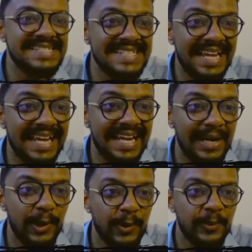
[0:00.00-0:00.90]
the
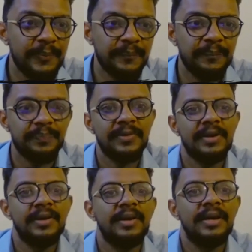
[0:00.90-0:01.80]
second law.
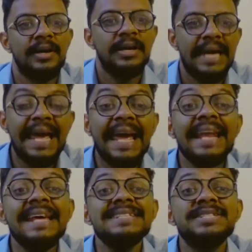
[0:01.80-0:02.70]

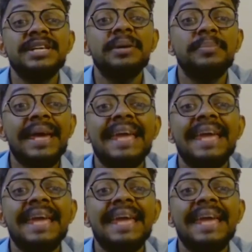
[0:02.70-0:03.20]
A raised to m